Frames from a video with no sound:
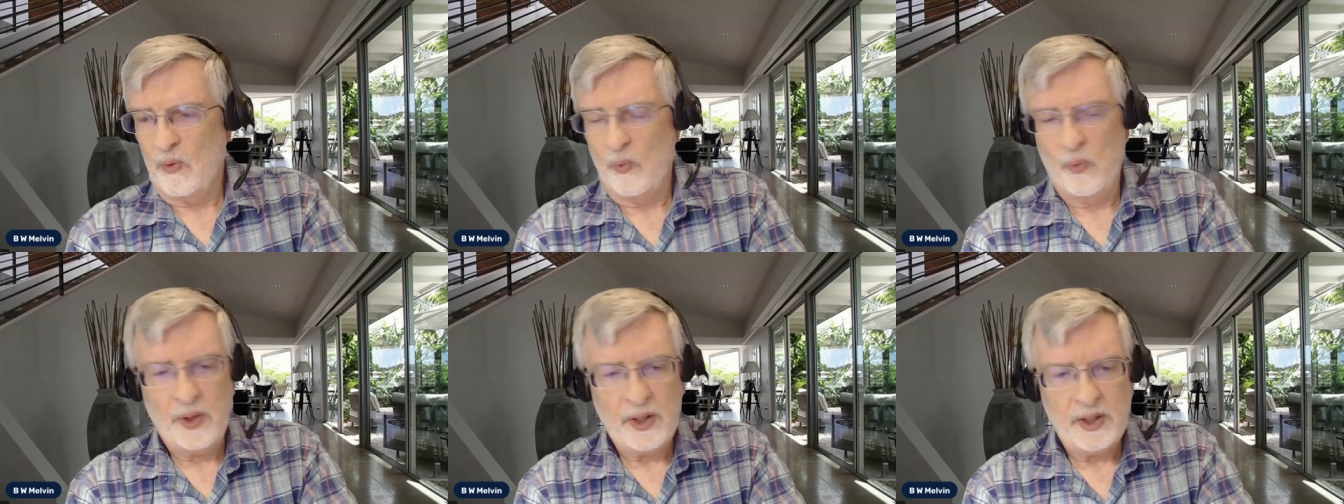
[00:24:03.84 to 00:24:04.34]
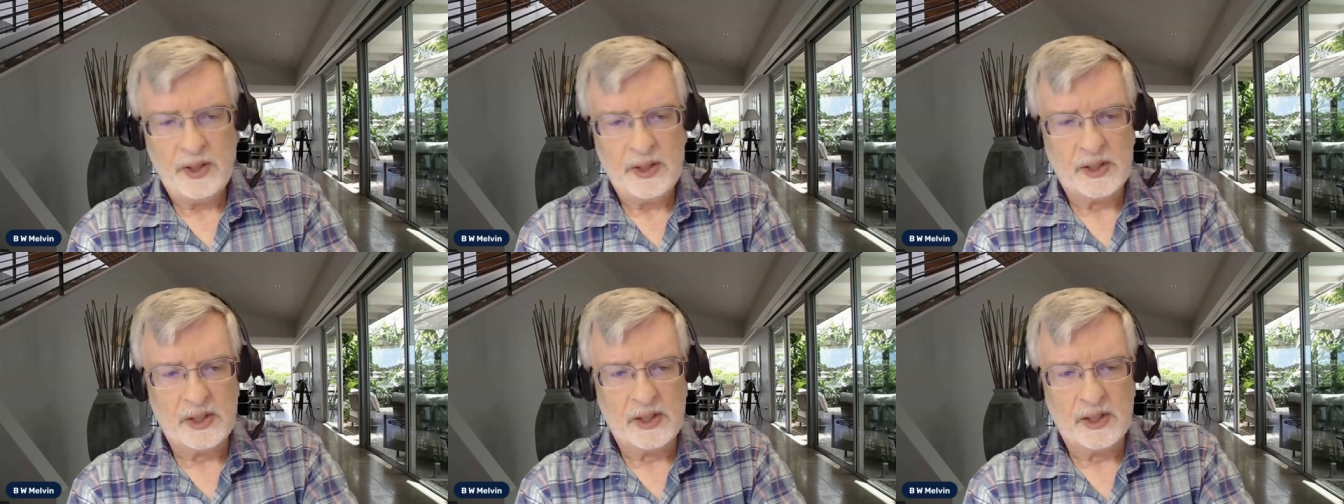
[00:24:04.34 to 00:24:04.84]

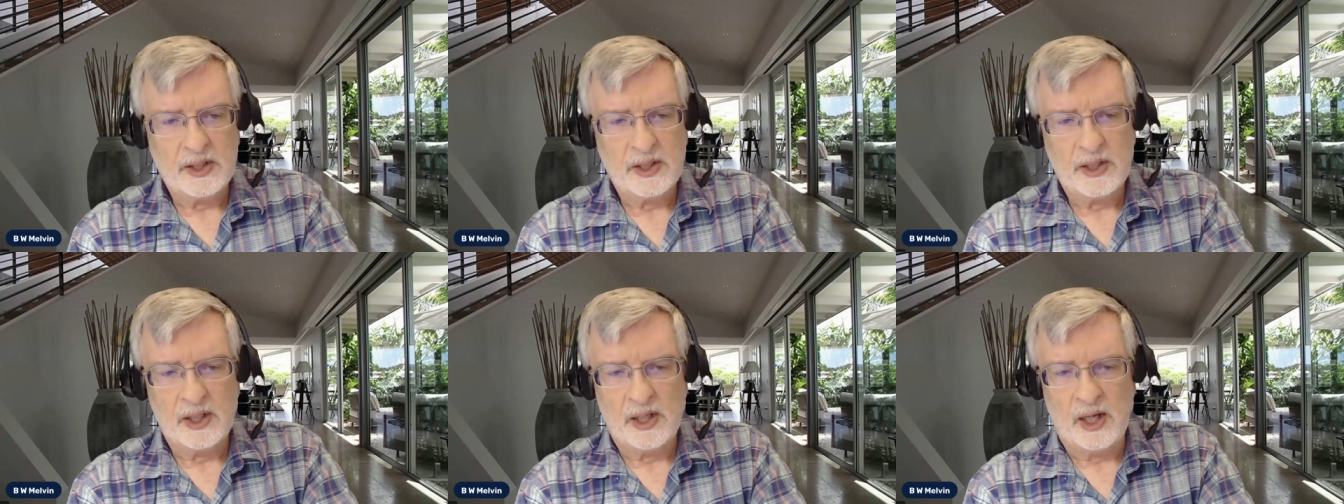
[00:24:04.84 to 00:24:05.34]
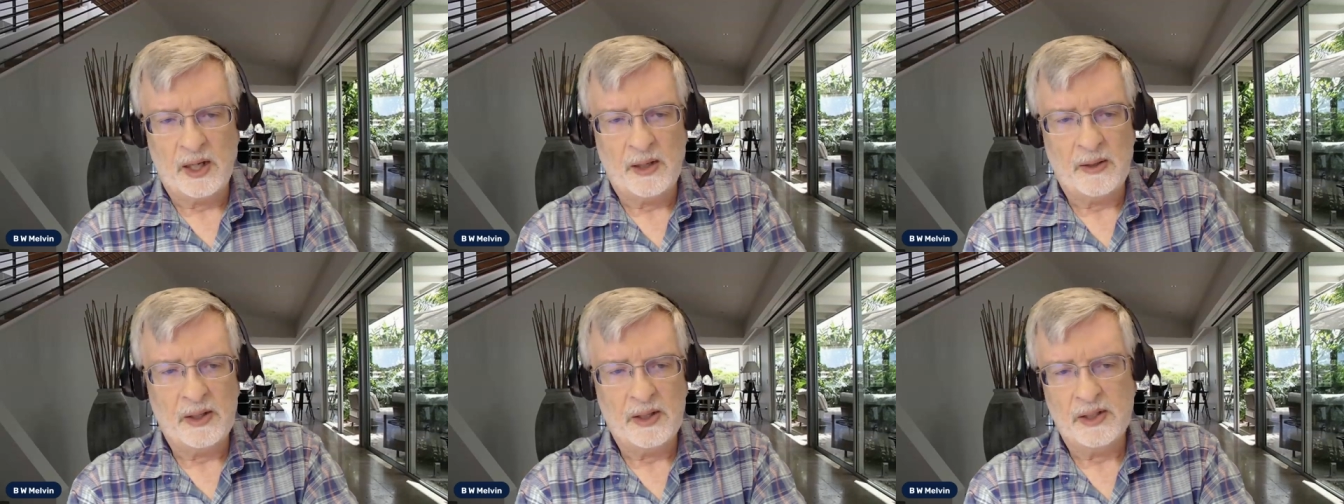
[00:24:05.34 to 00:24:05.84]
we uh,
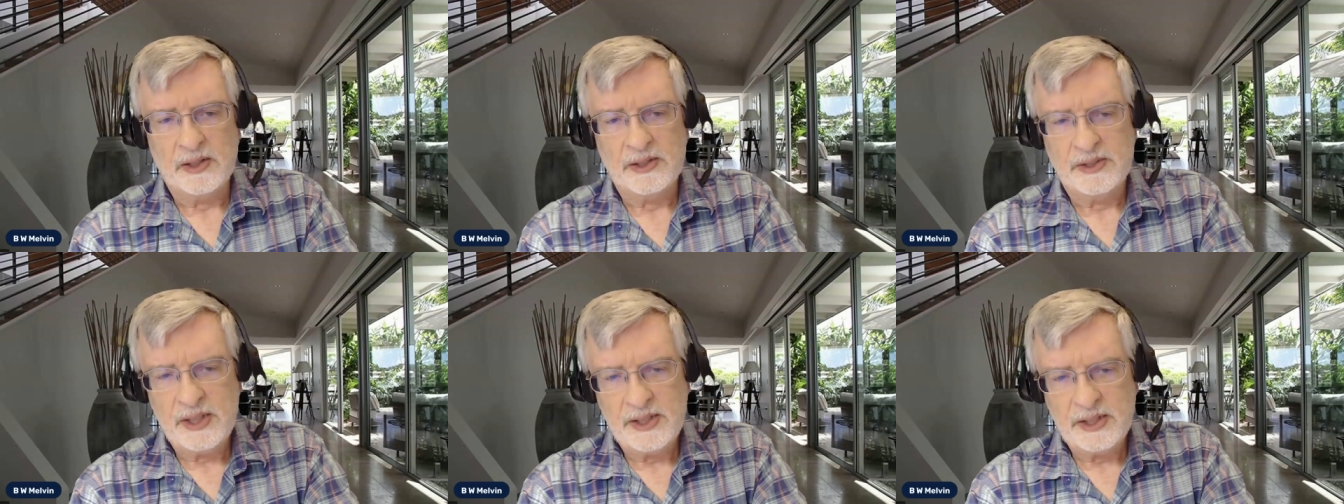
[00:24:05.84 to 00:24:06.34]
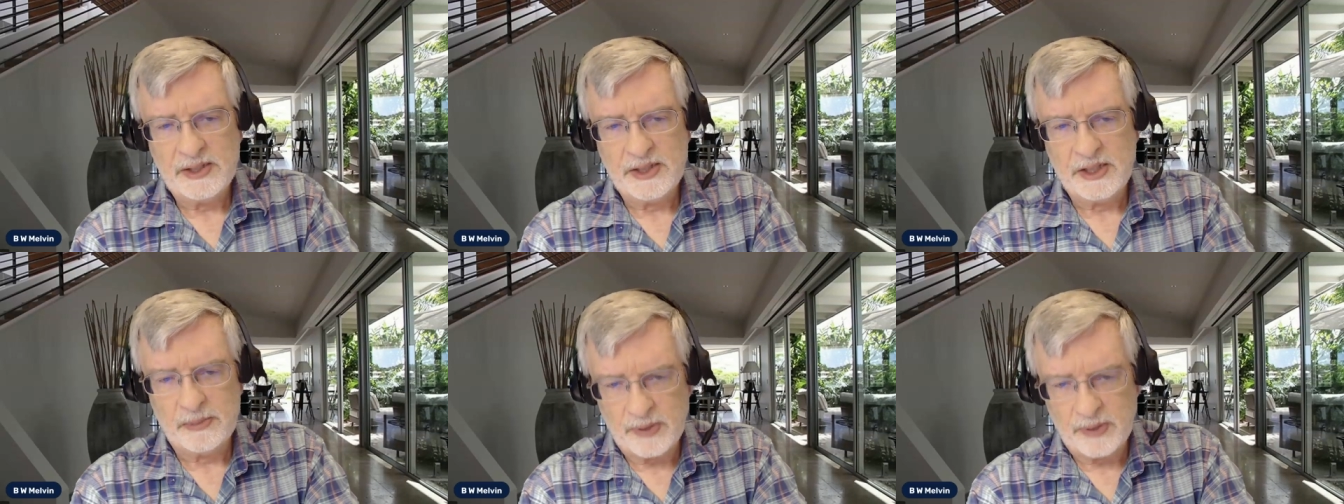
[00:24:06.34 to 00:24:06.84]
see this
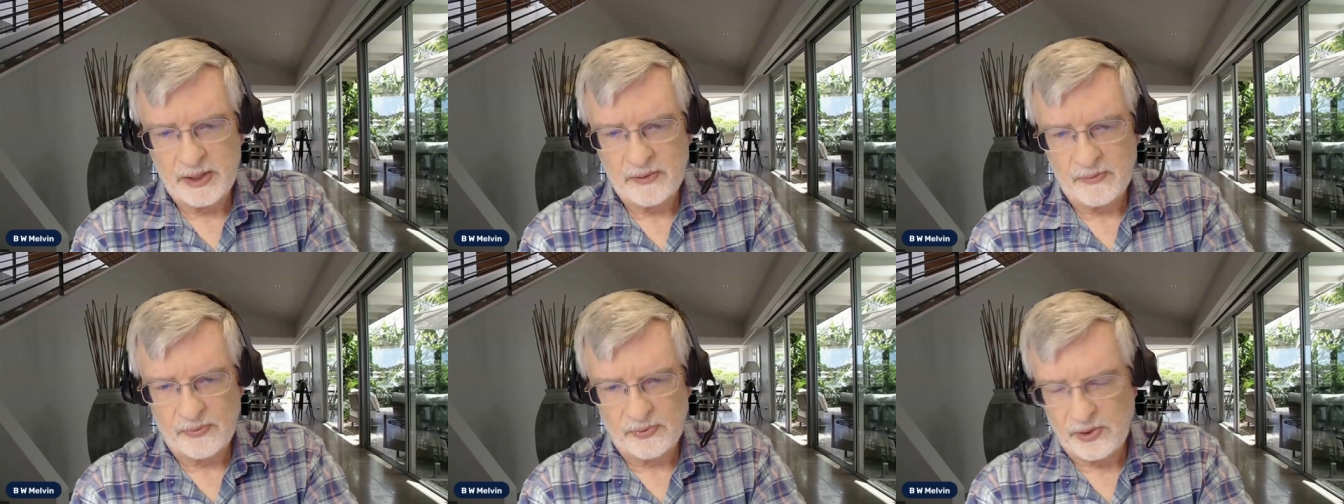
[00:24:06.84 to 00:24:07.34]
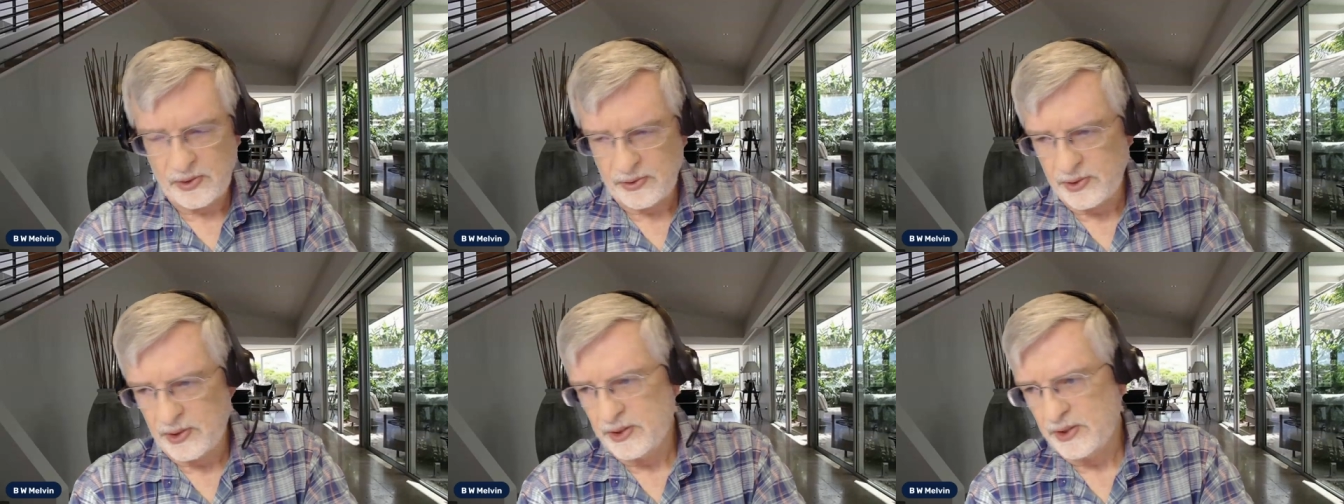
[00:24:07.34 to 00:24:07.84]
explained
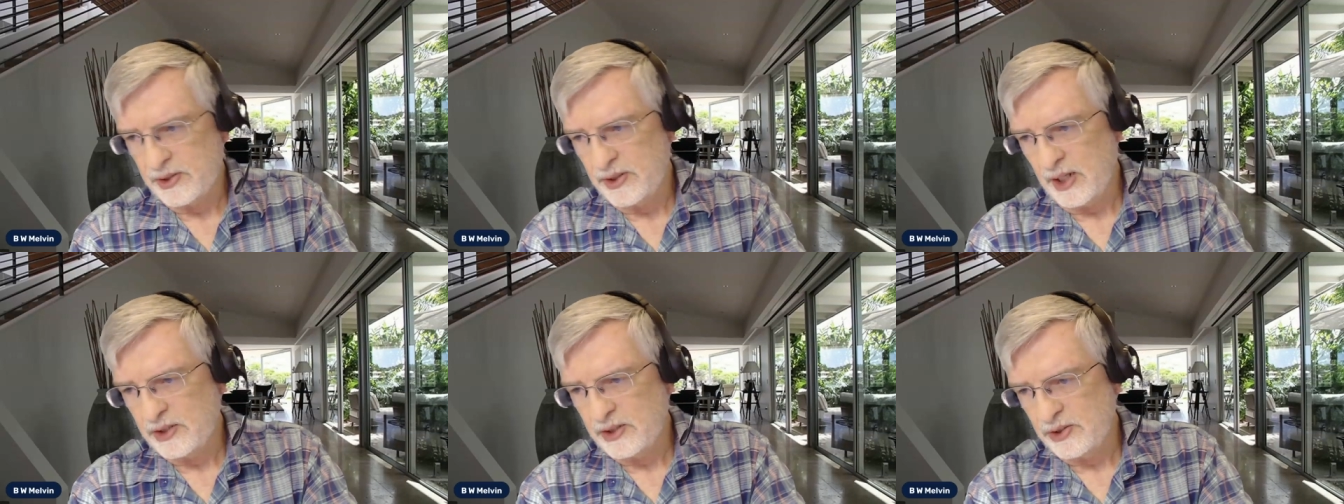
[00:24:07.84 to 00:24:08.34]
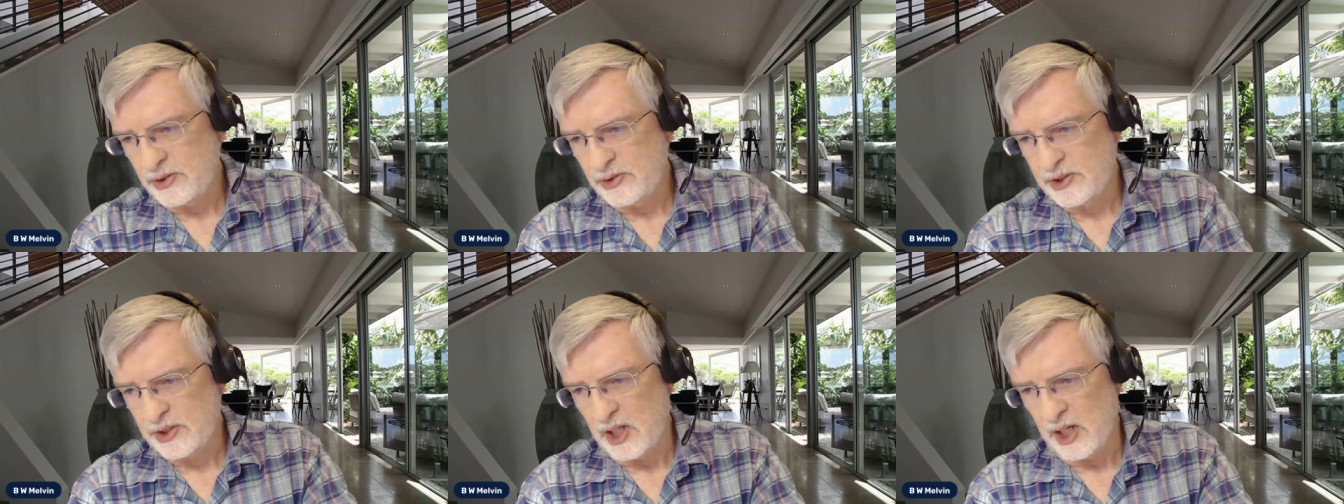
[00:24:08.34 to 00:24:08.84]
further in these next two
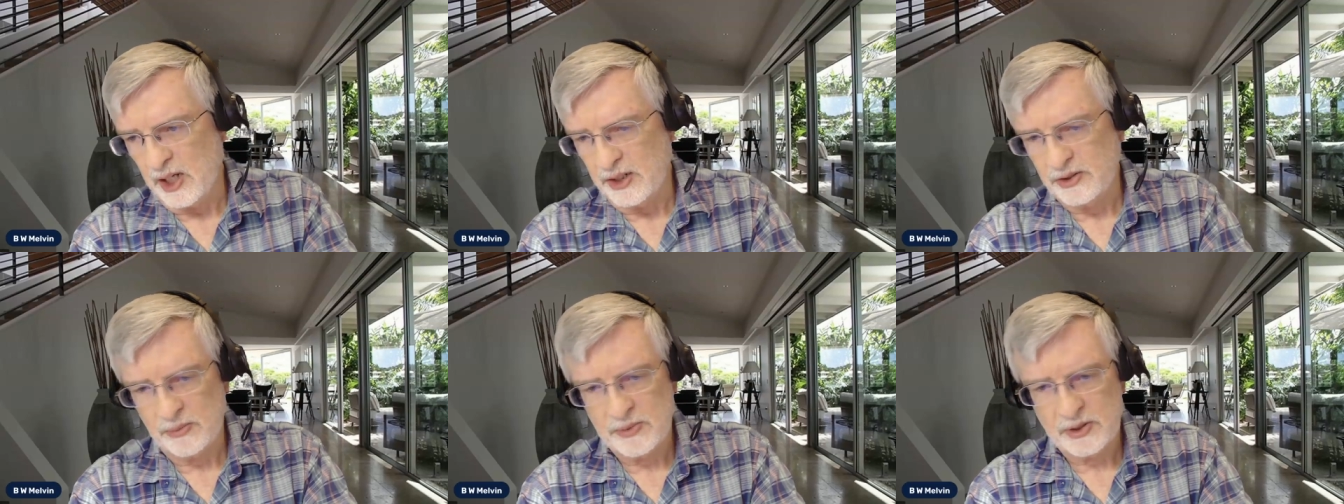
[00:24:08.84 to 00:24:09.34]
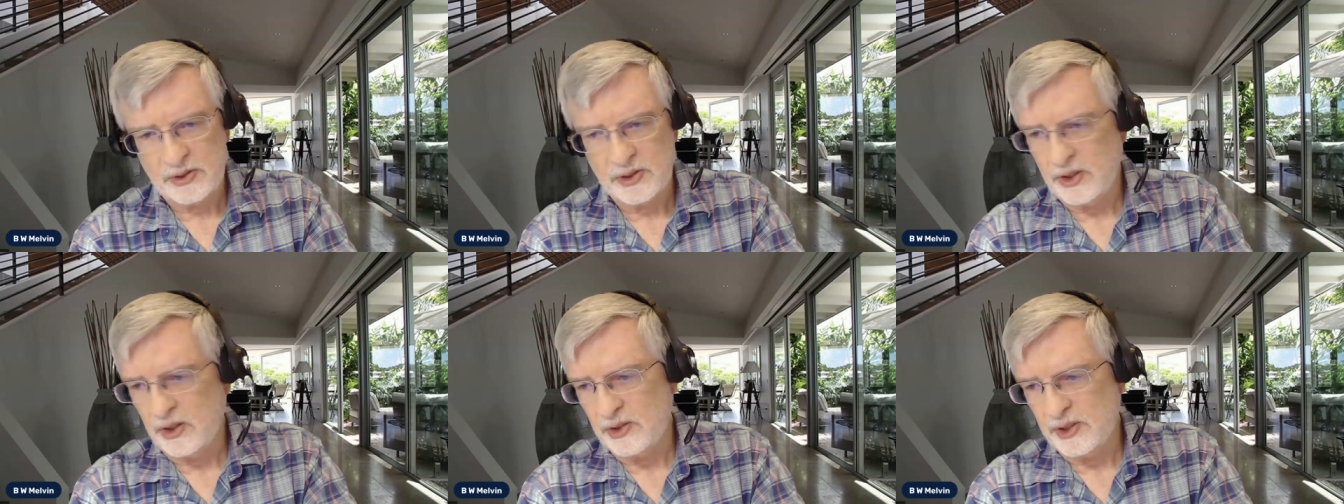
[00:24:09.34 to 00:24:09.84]
slides. So I'm just going
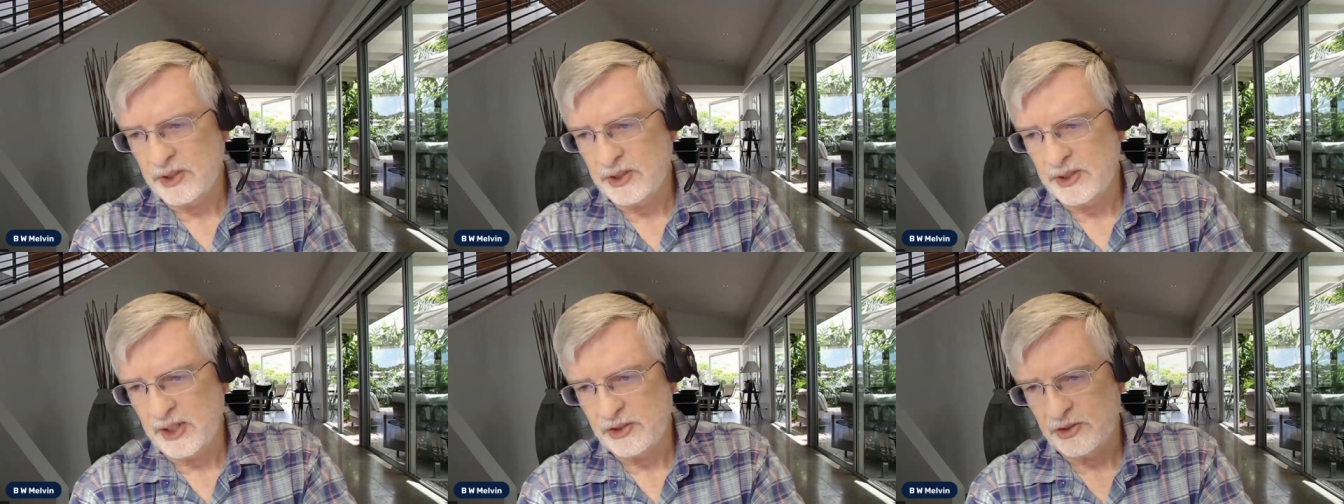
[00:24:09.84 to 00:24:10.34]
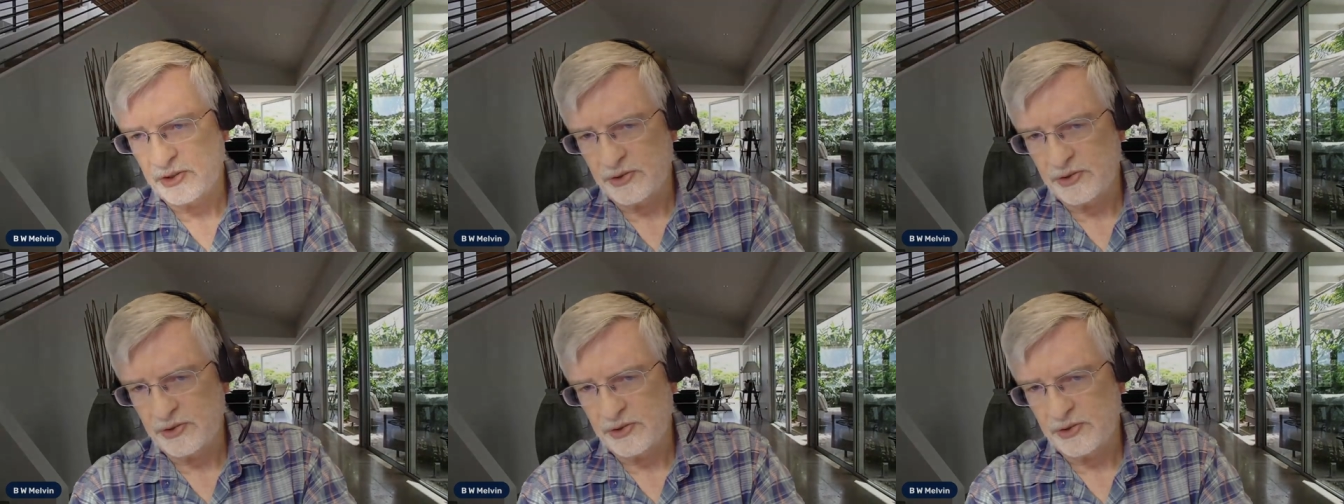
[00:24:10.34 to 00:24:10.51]
to go to these next two